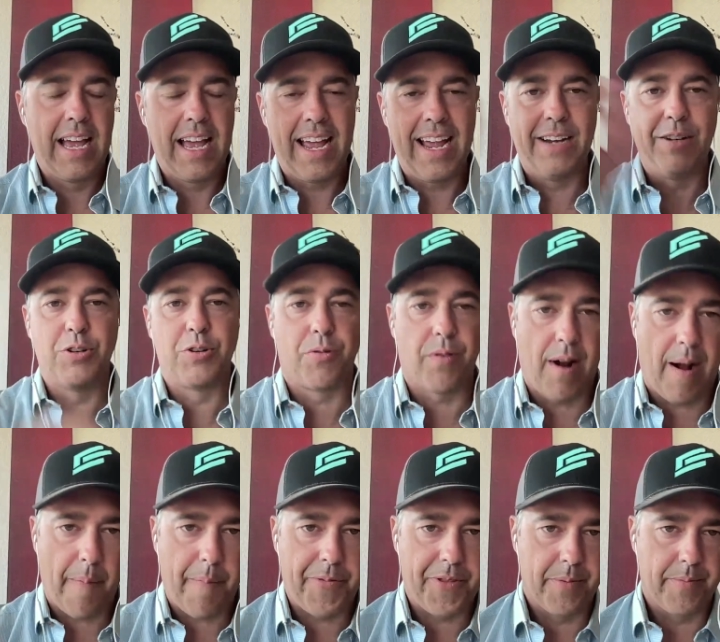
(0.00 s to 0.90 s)
and
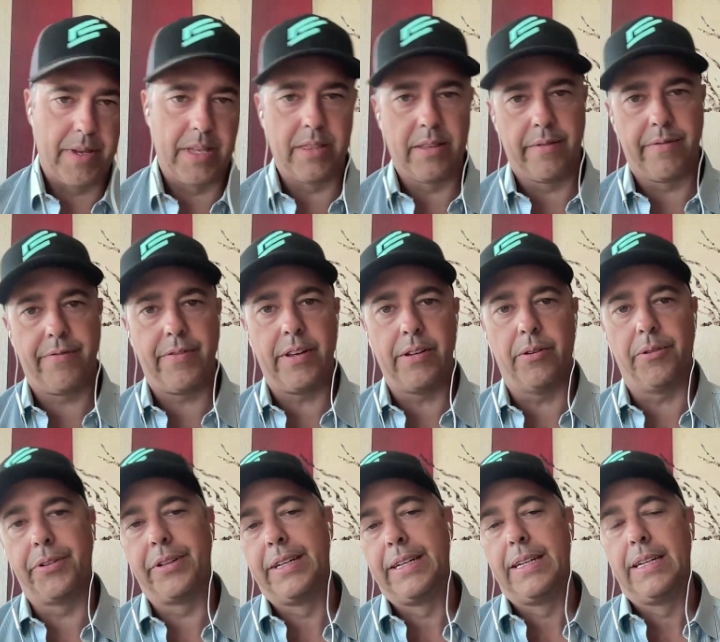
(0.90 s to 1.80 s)
drop them in the
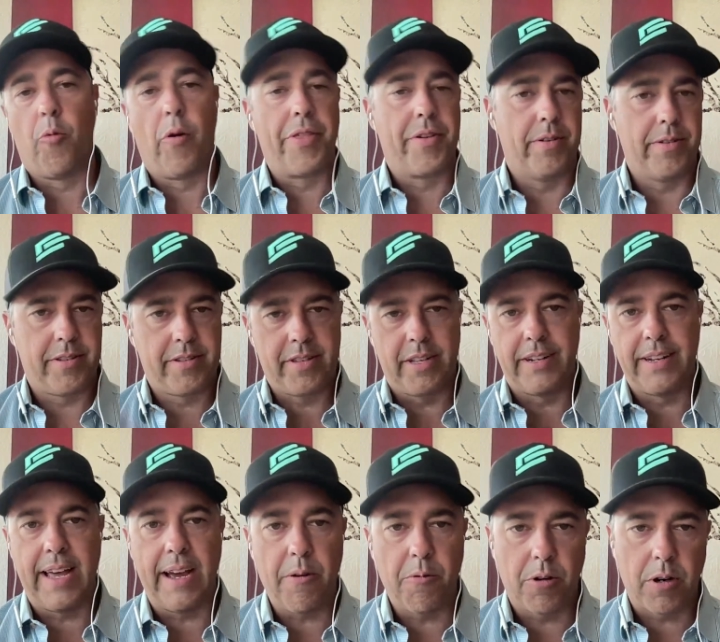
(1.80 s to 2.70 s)
field, whether it's the
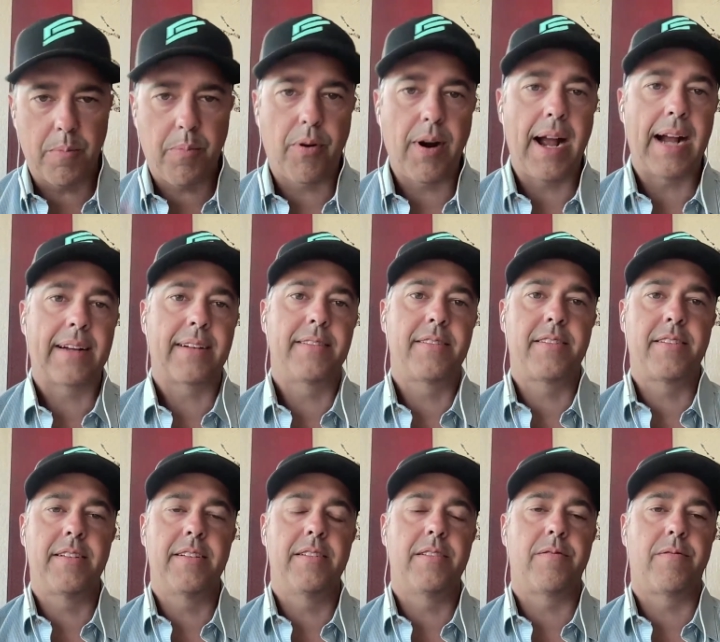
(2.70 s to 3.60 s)
network
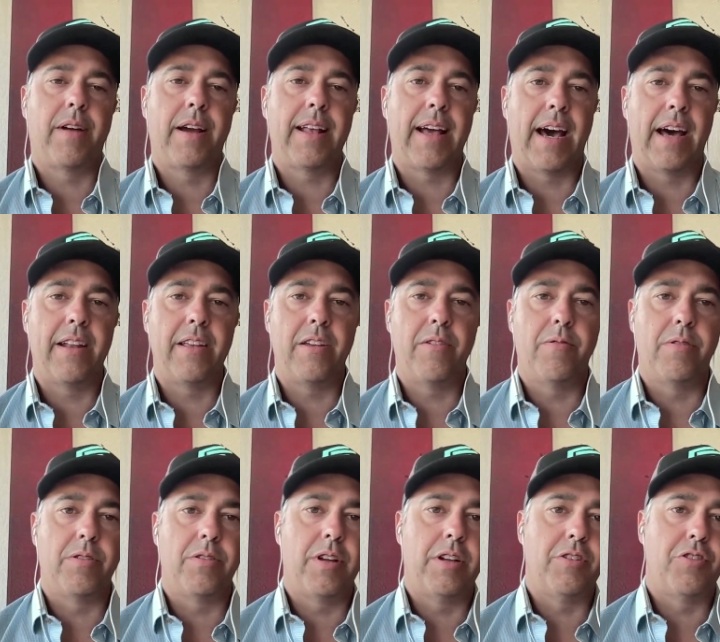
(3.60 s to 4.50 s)
practices, right? How do you
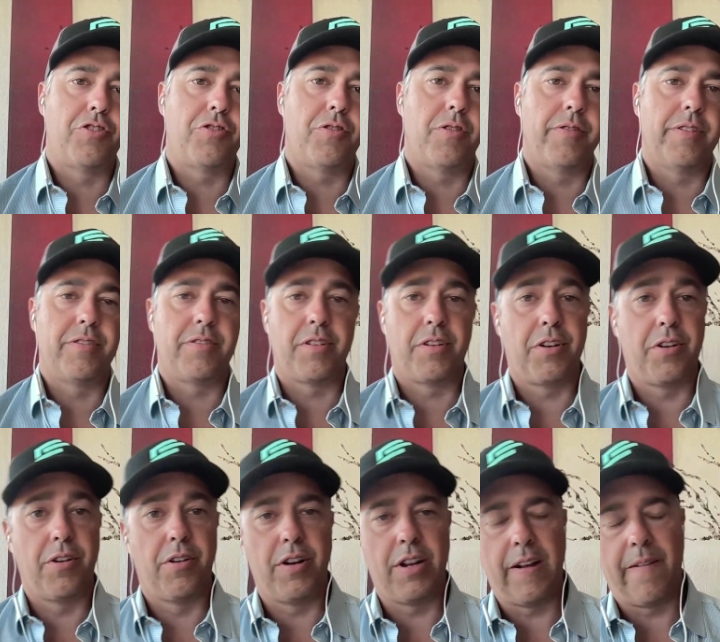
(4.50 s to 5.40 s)
ensure the
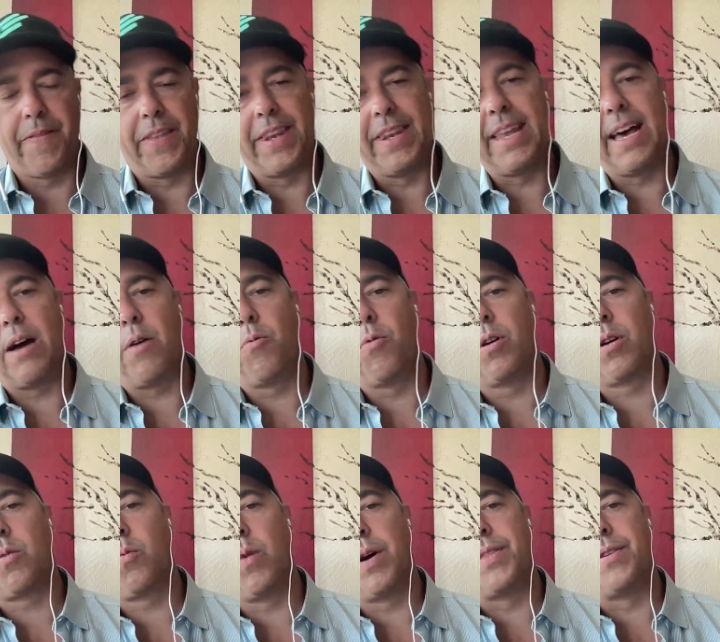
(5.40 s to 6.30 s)
security of the
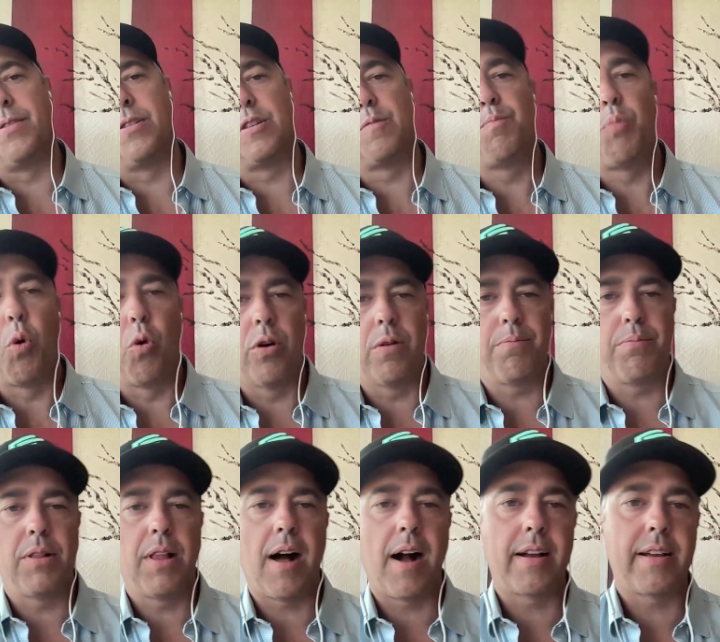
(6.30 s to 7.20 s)
network, whether it's port
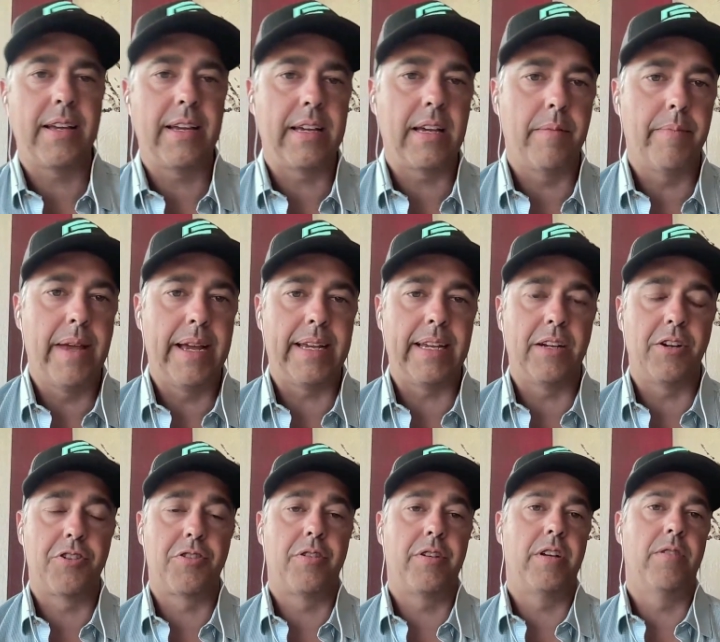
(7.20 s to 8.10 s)
blocking and making
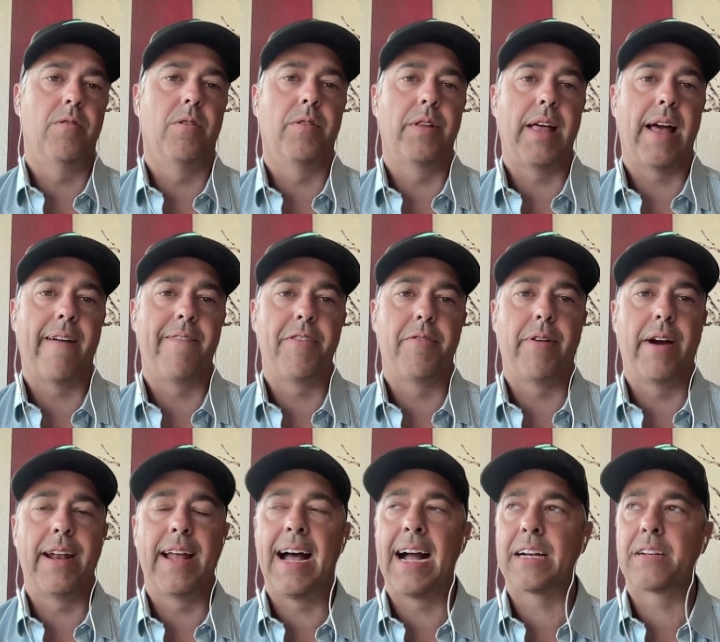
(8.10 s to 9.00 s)
sure you only have the
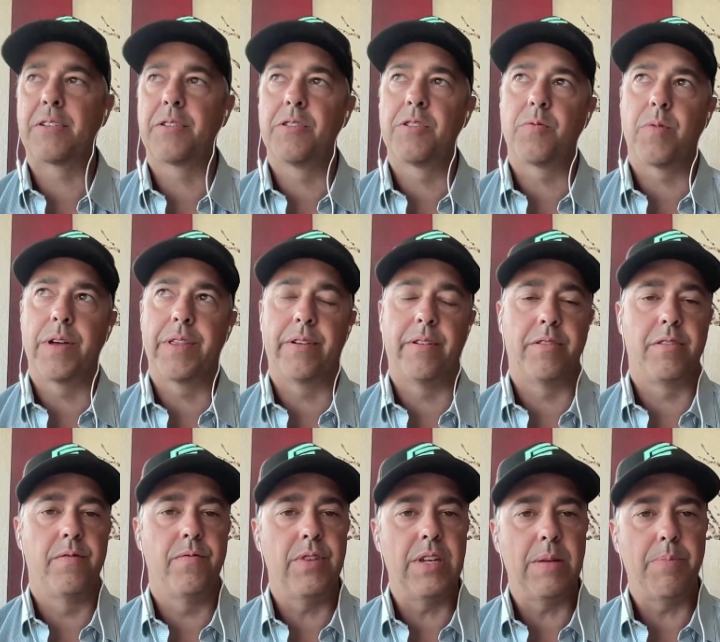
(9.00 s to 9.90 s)
right actors, whether
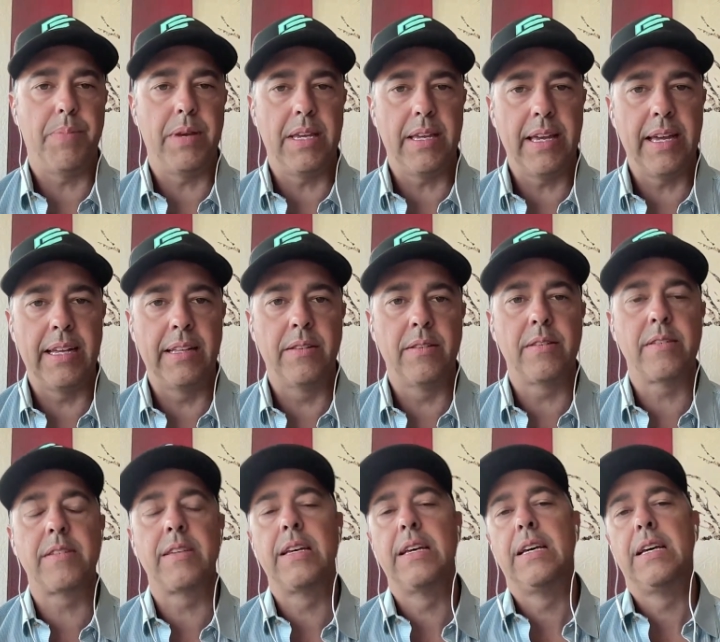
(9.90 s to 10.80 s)
it's
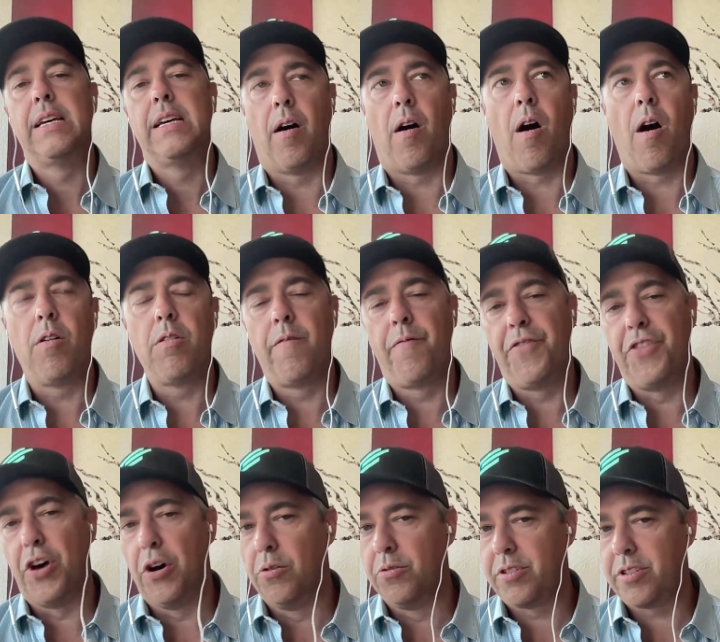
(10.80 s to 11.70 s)
VPNs, all of
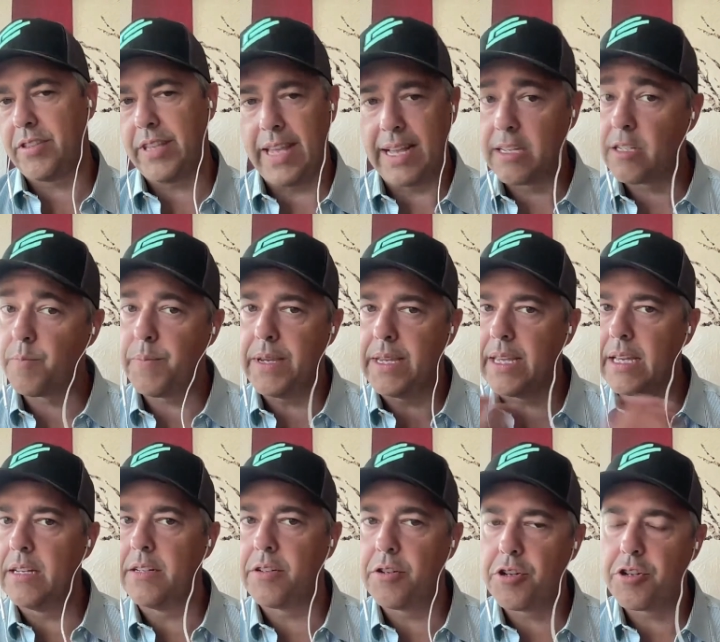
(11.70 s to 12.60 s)
those things
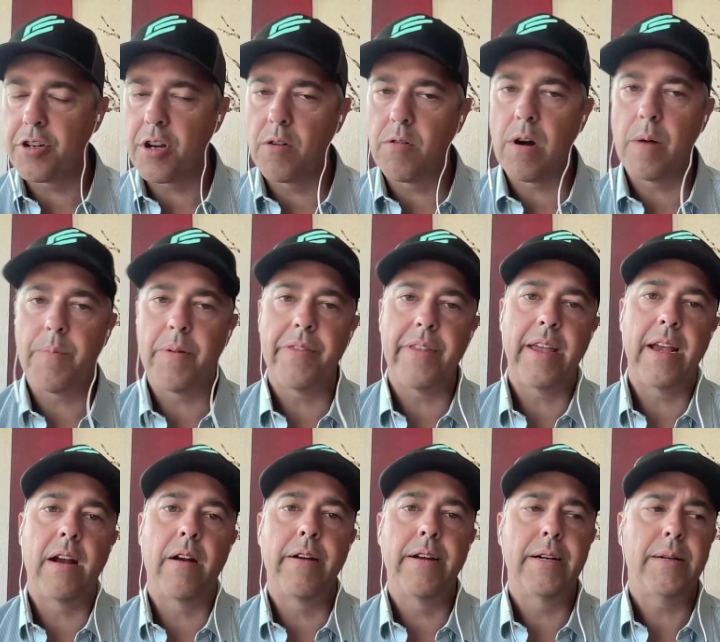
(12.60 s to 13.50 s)
begin to show up at the
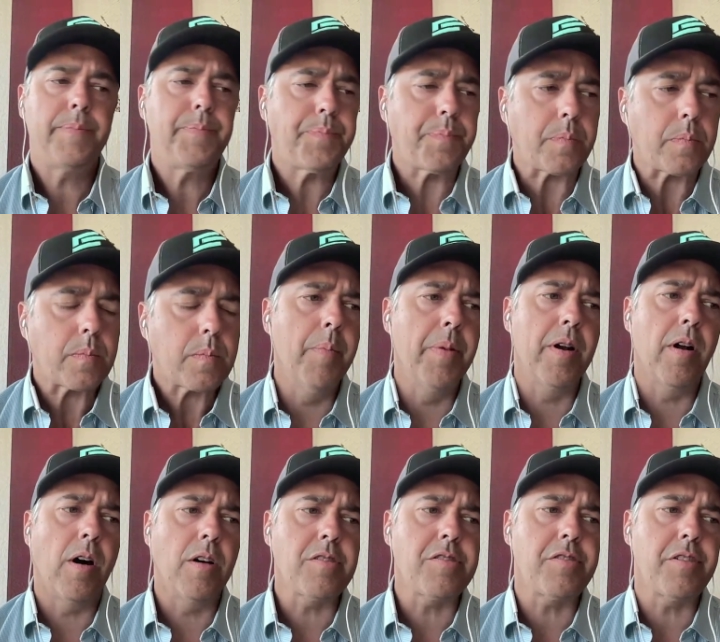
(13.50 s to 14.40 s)
area. But
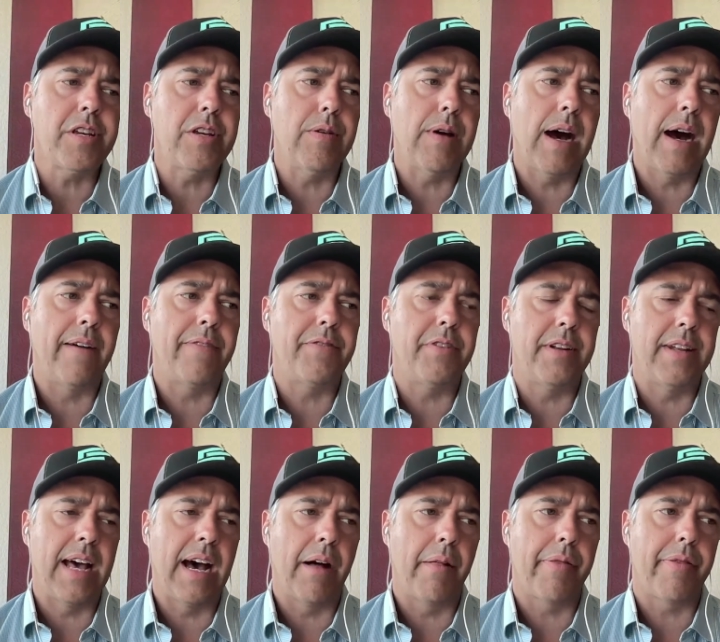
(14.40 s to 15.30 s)
also you have to
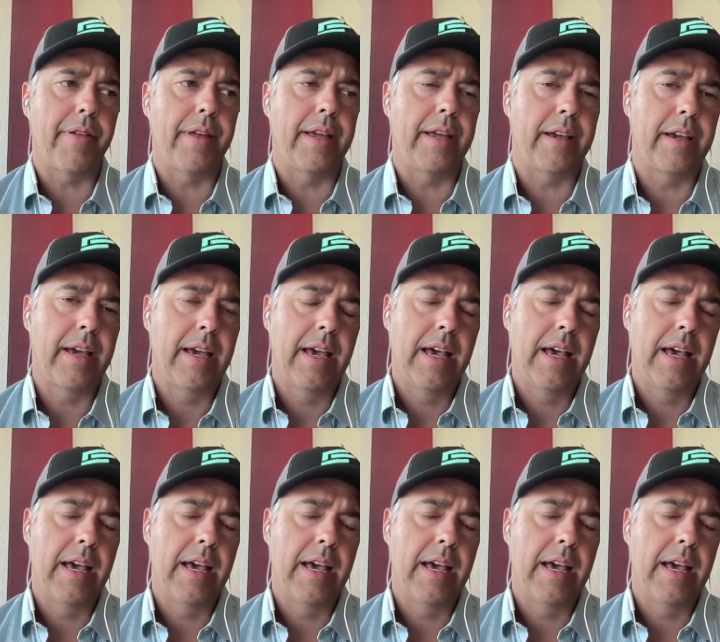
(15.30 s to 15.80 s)
now think